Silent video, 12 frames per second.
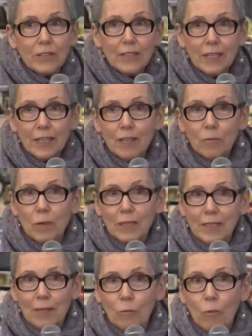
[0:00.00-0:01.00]
thinking,
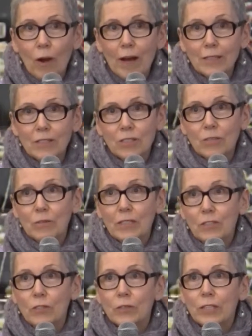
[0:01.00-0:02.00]
what they want, so
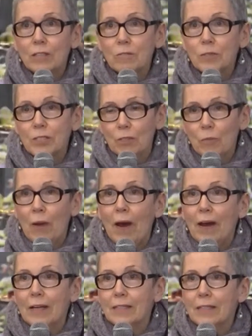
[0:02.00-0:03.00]
that you can
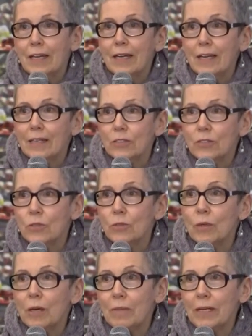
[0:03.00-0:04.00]
respond and
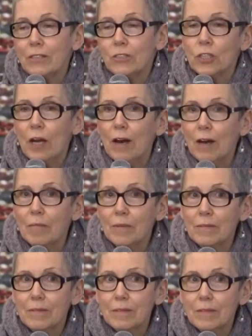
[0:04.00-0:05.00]
do a better job
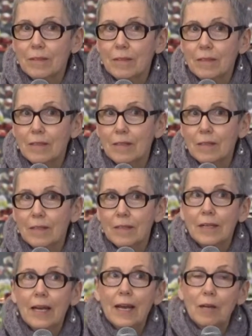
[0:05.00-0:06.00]

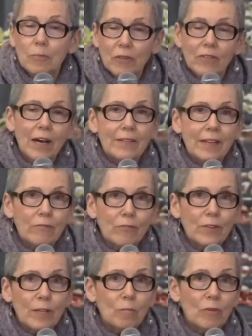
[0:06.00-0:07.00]
and provide that
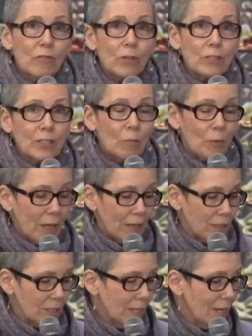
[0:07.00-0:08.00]
for them before someone
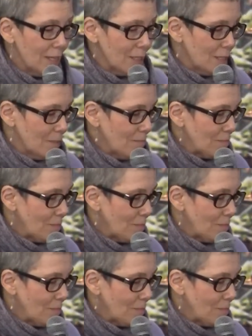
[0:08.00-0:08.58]
else does.